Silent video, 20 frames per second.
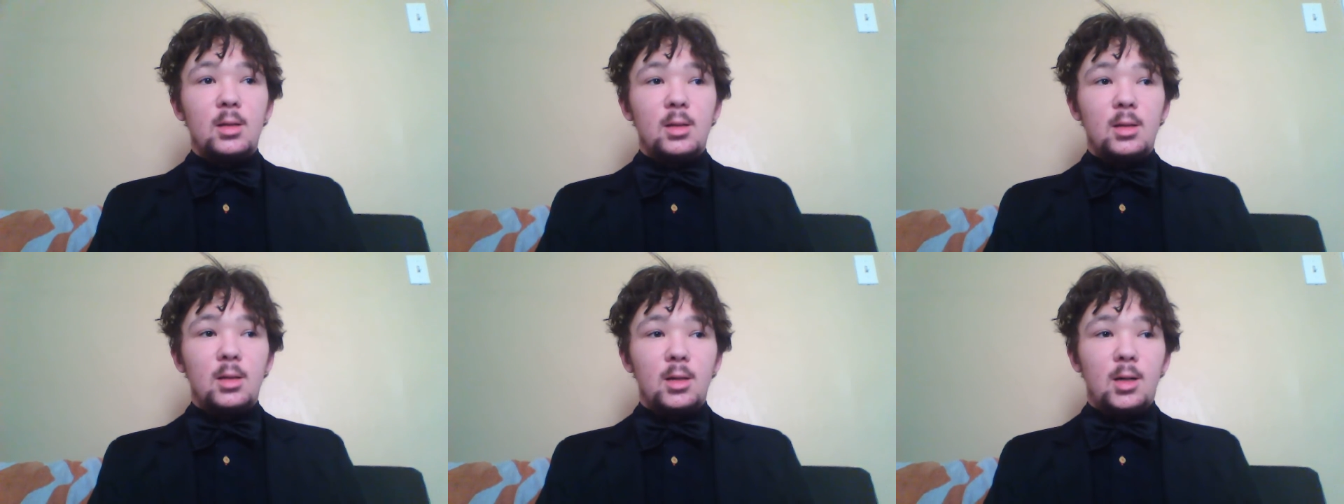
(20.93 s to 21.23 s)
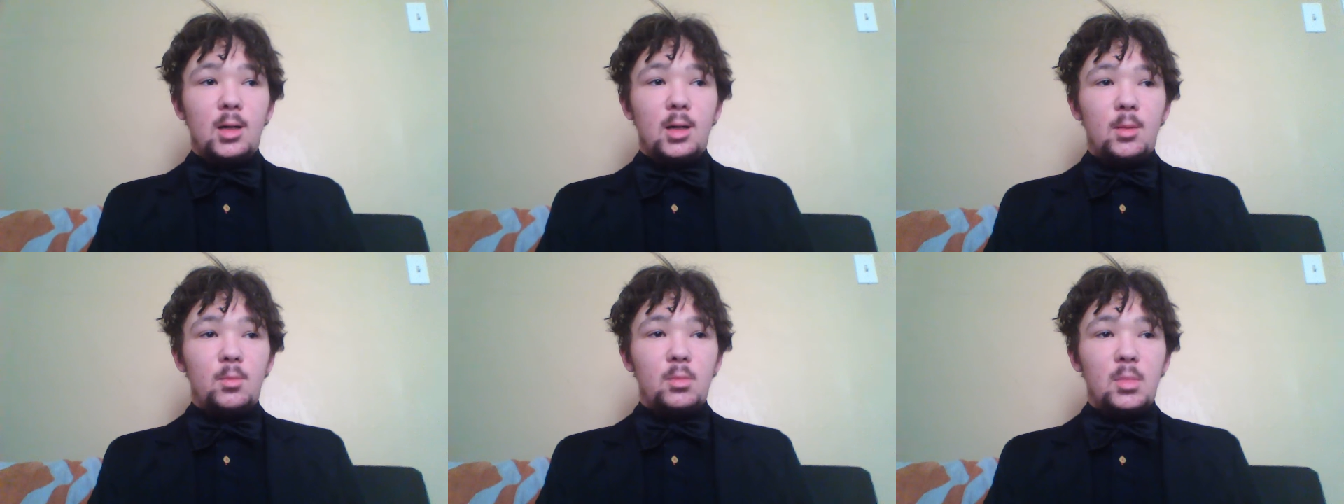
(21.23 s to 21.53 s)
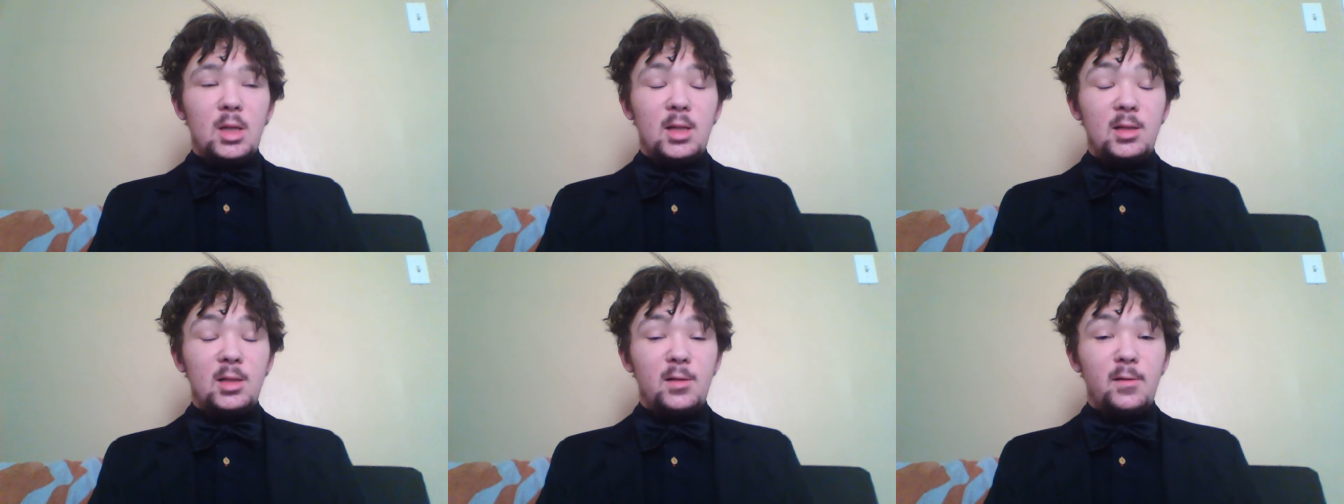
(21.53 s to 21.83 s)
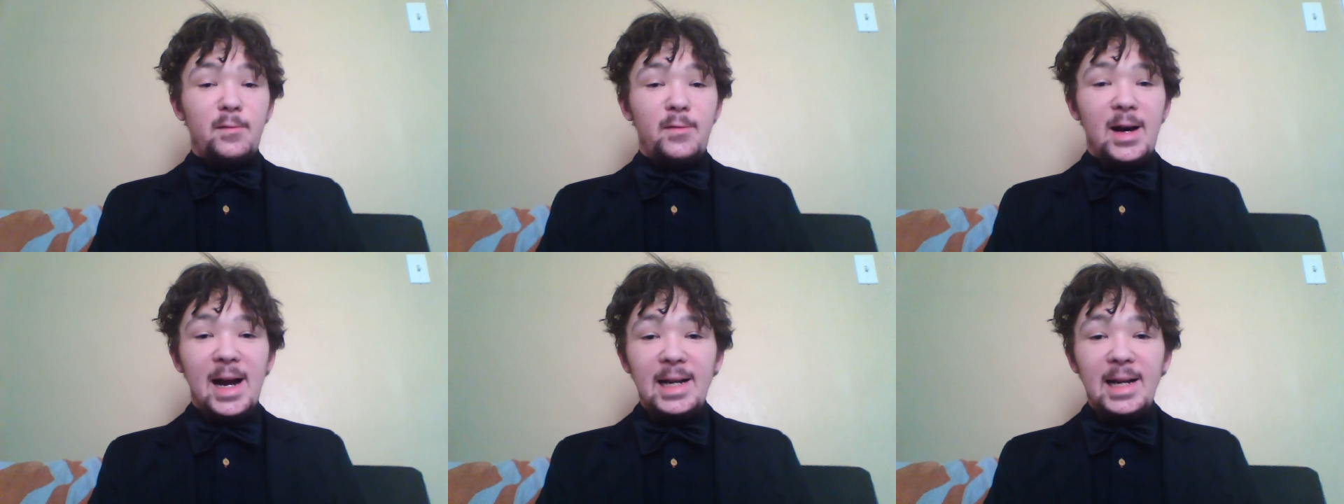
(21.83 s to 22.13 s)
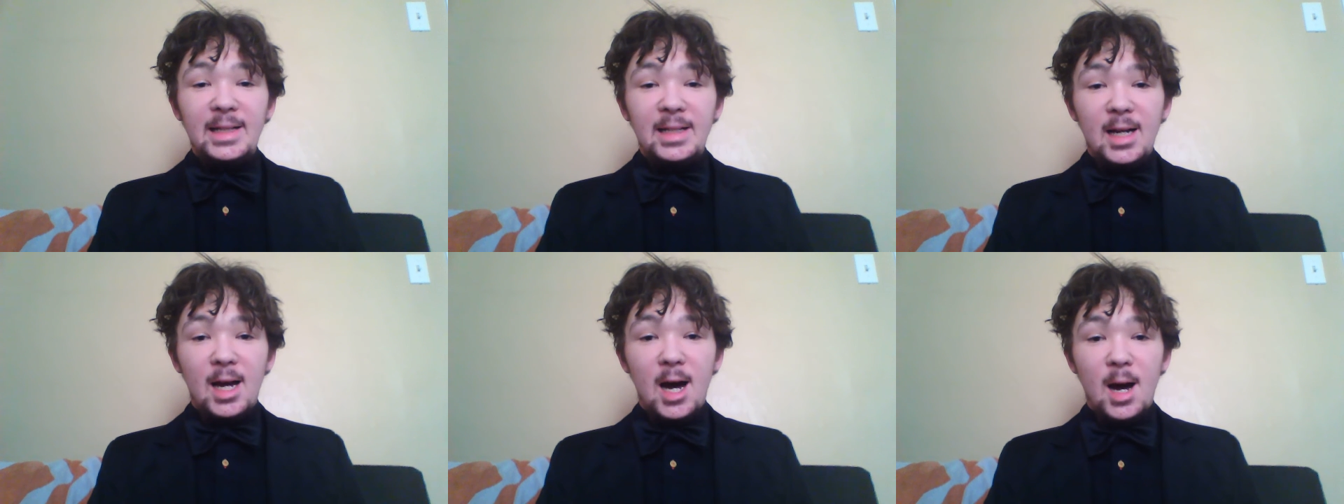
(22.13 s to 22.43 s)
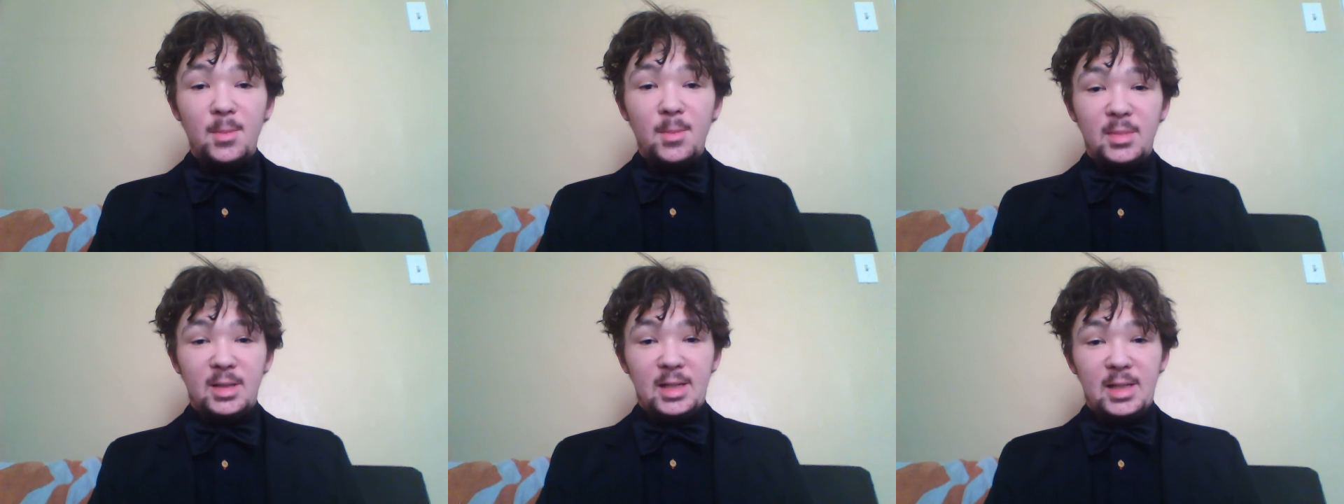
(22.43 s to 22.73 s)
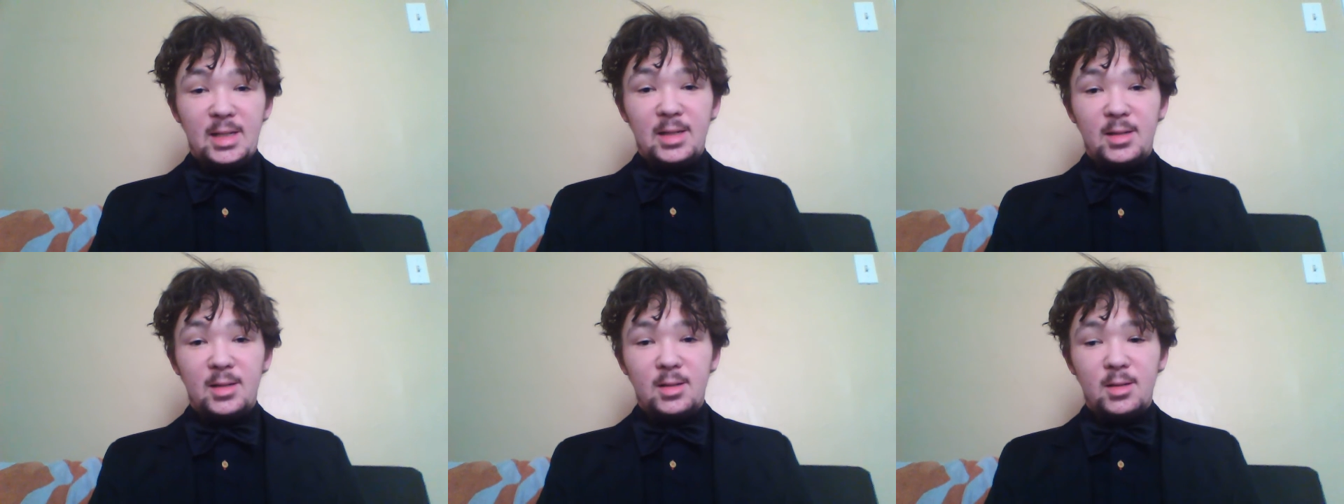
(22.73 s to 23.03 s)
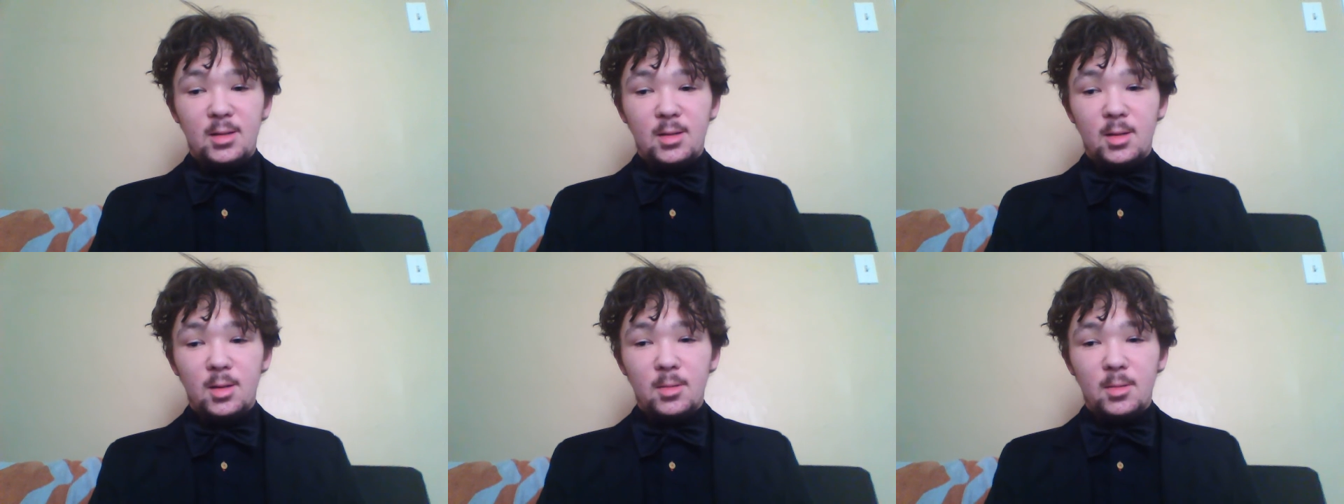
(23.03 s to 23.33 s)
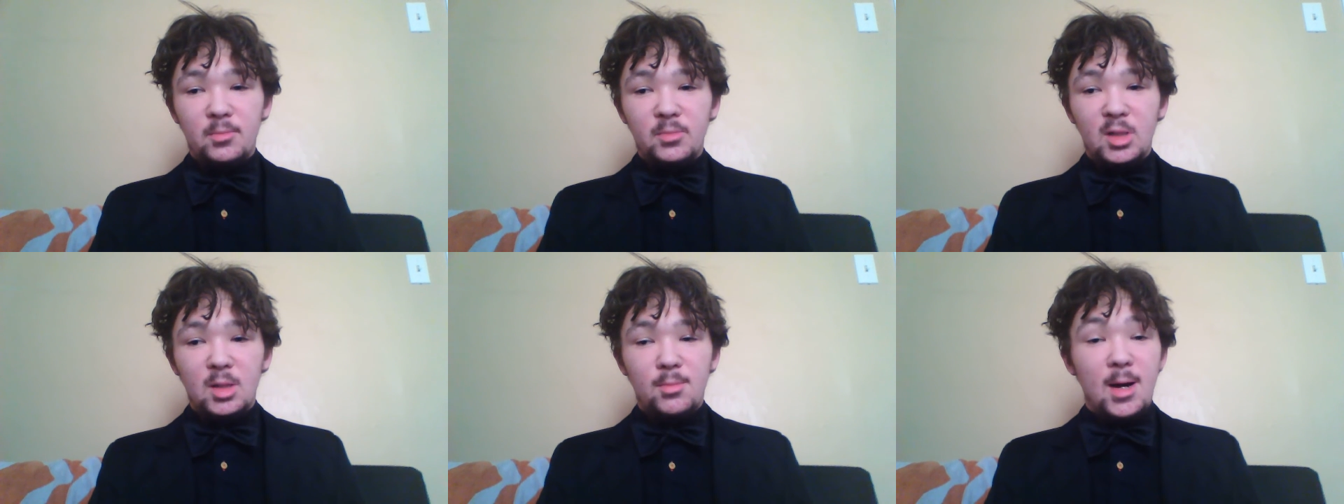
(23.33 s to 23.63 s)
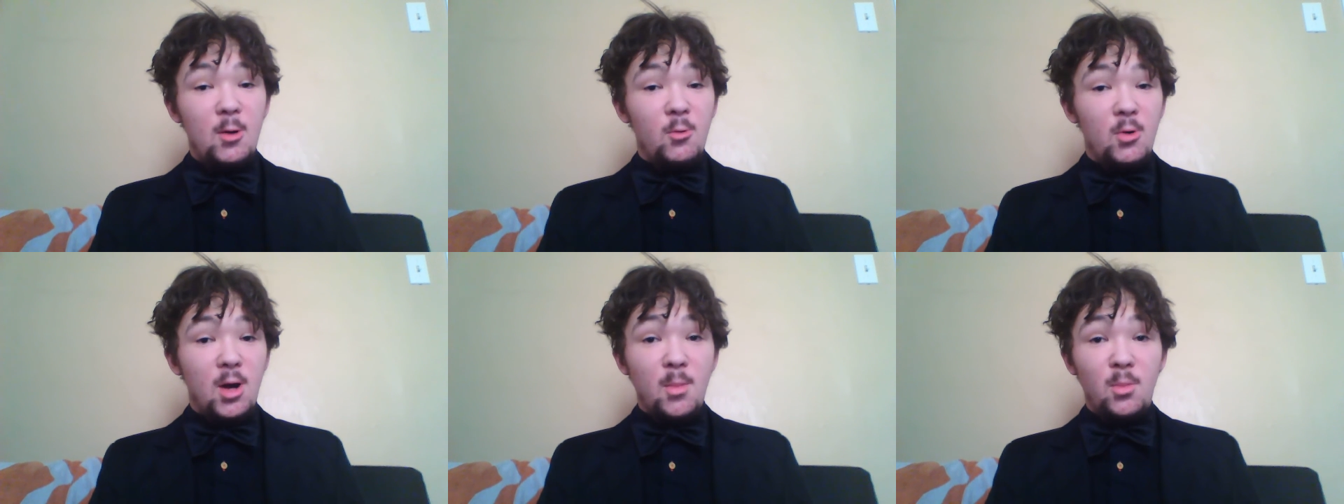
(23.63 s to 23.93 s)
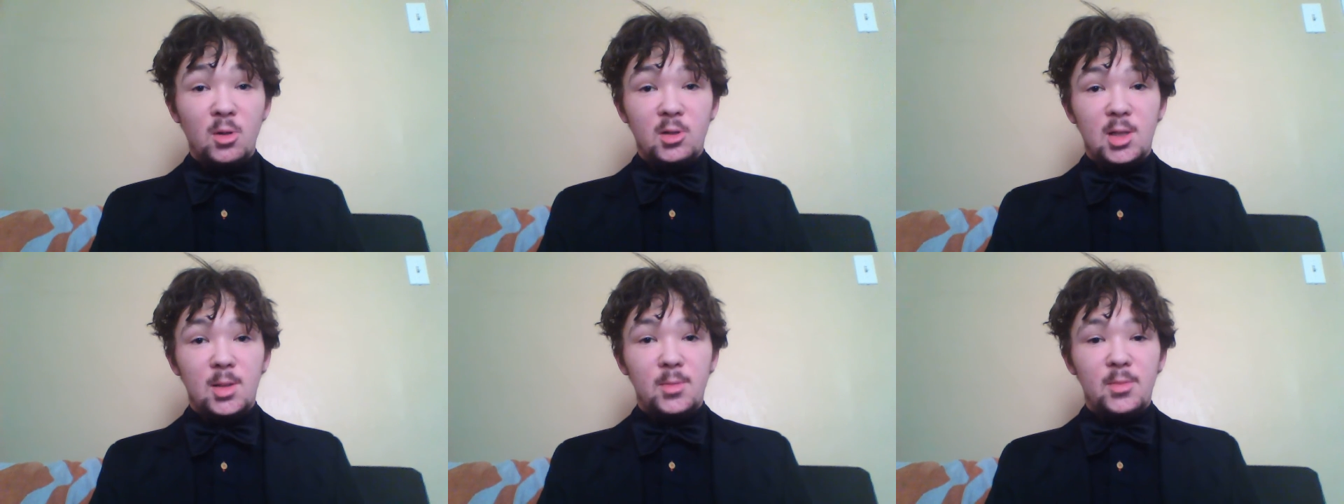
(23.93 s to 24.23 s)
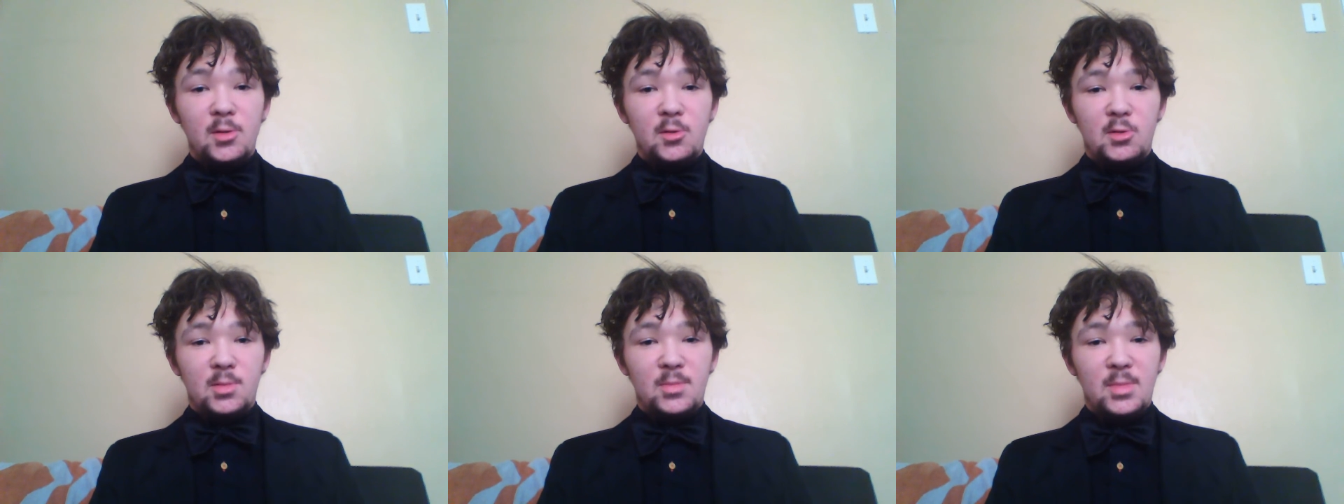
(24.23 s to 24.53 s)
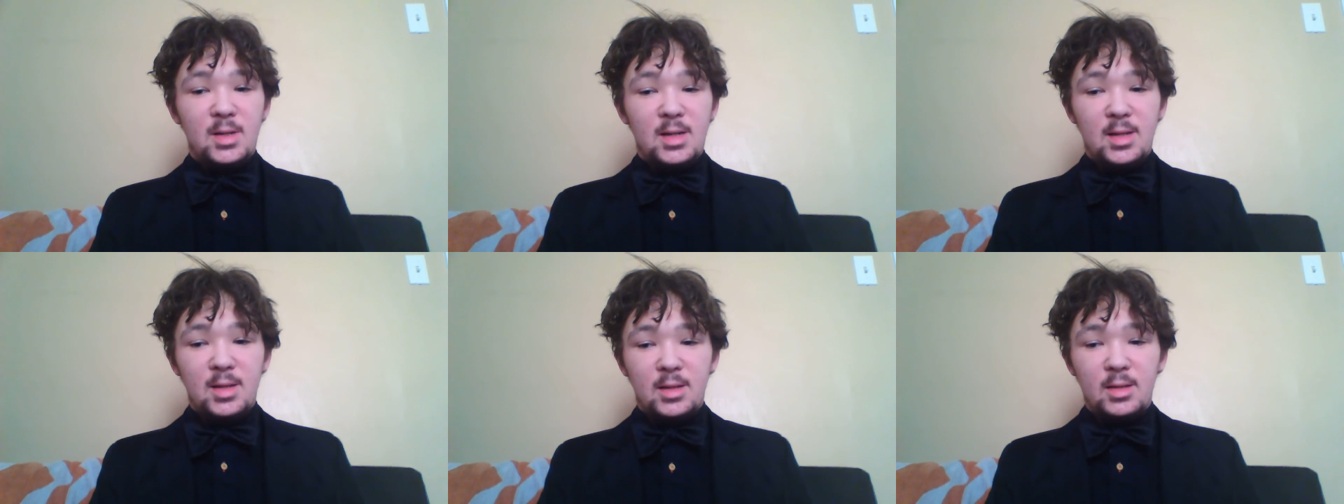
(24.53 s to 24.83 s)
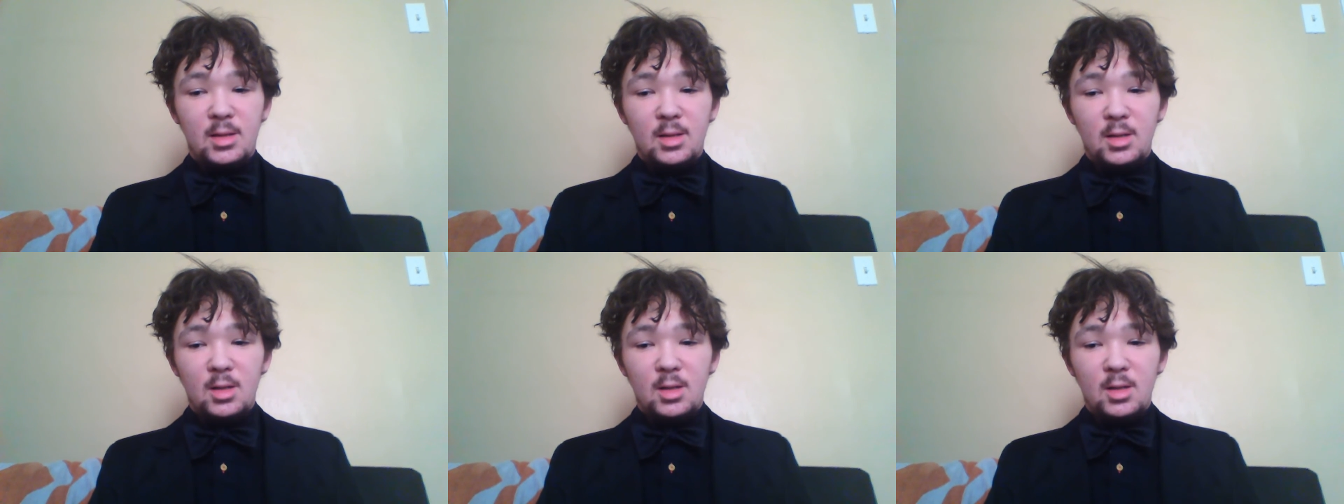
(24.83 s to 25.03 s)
um, The Divine Comedy by Robert W. Smith,